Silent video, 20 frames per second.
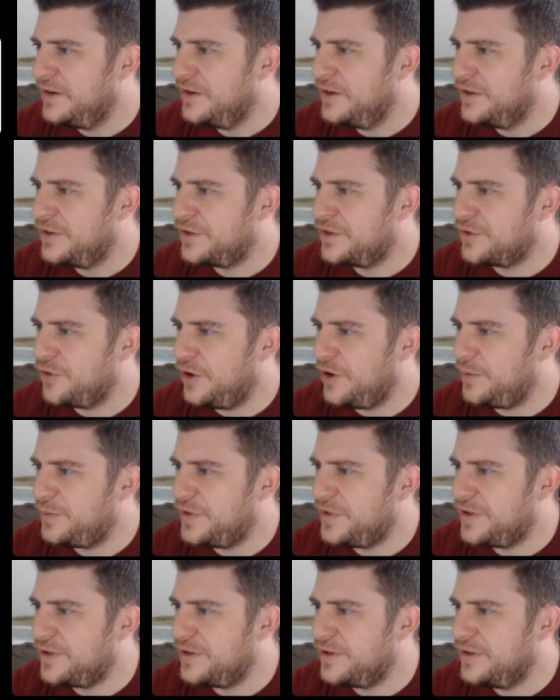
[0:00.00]

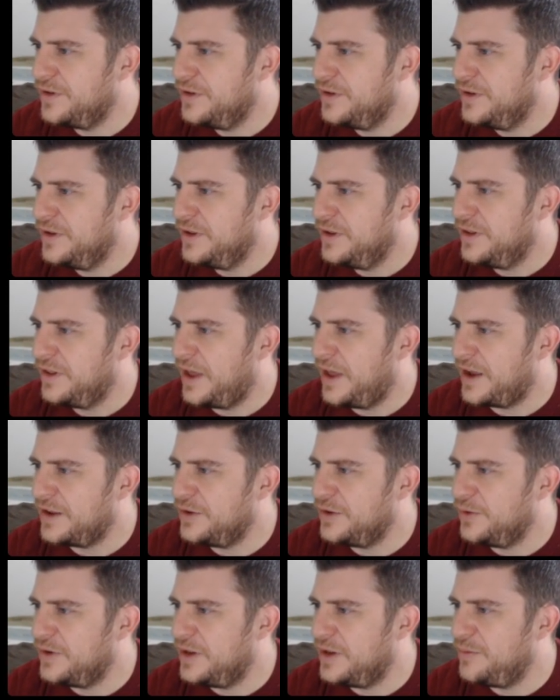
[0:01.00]
Scripts. I can
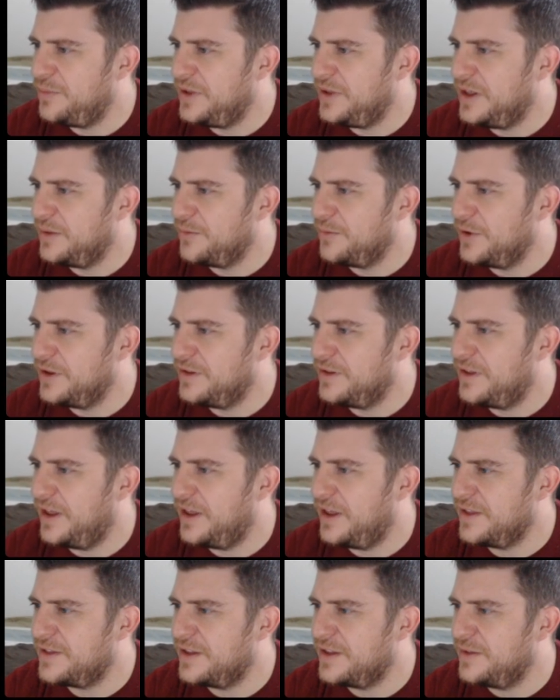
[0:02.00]
do an npm run
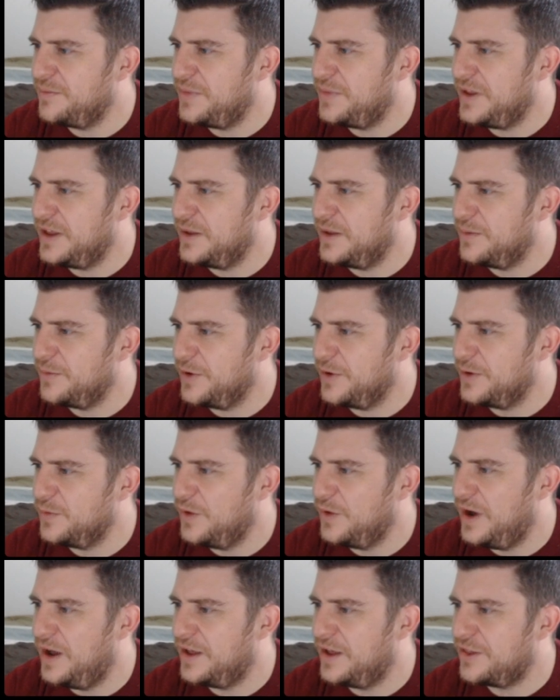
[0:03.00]
test, npm run
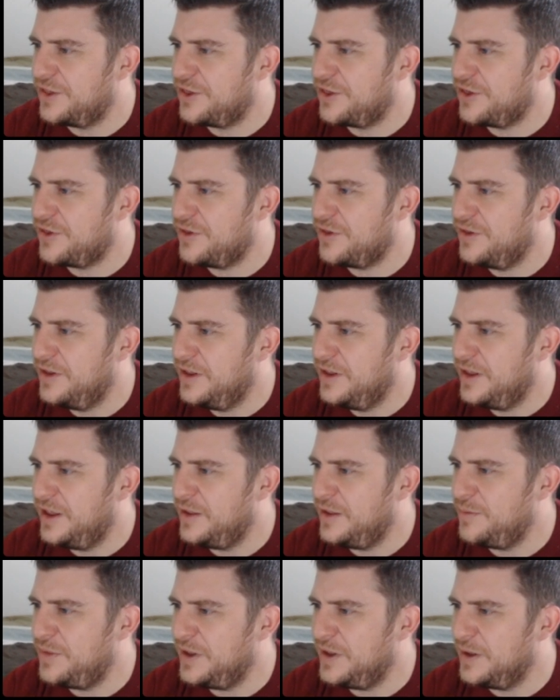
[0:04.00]
watch,
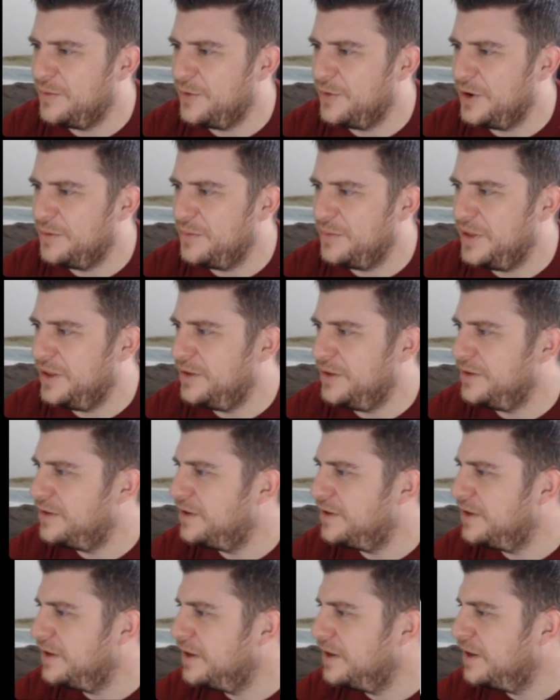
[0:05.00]
npm run build.
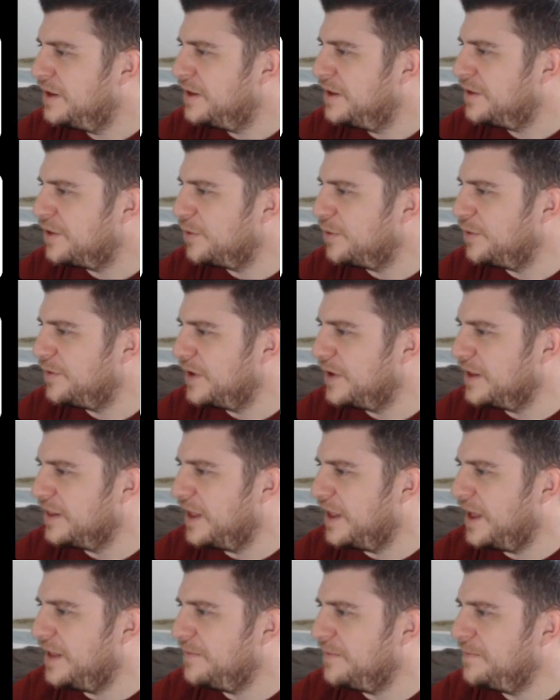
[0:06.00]
So we've done
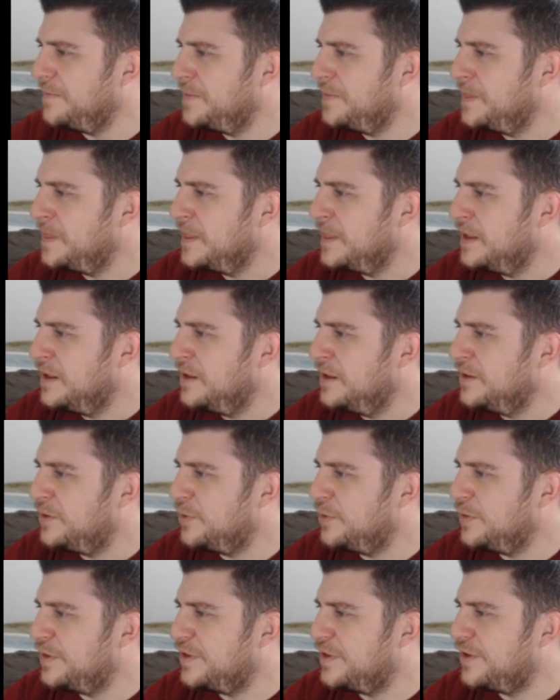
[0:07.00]
that.
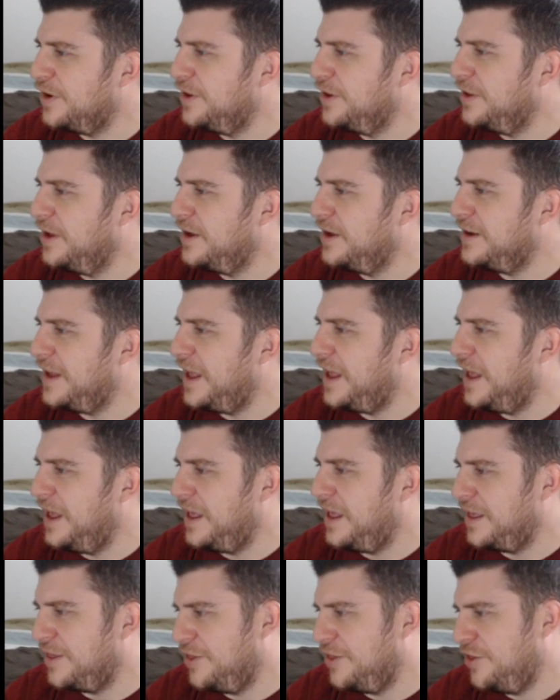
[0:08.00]
To install on
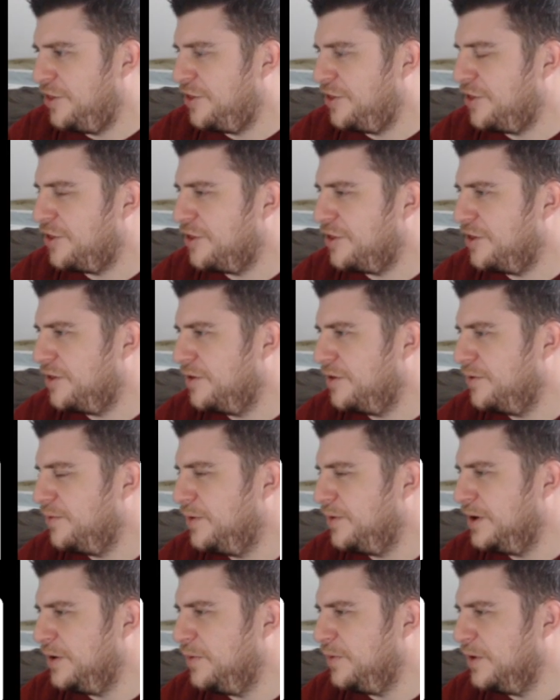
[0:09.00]
Edge.
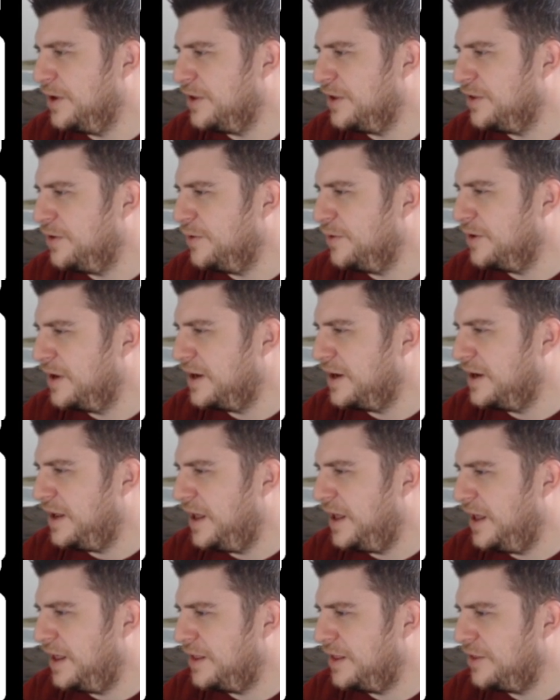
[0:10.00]
We don't want to do it on
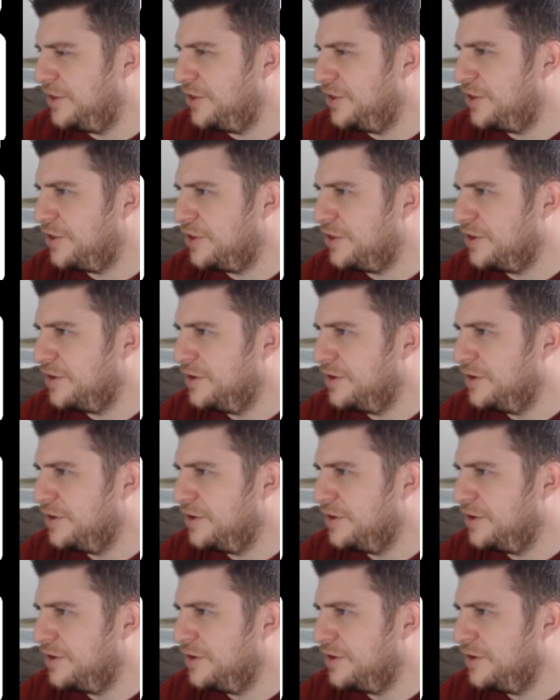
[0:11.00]
Edge.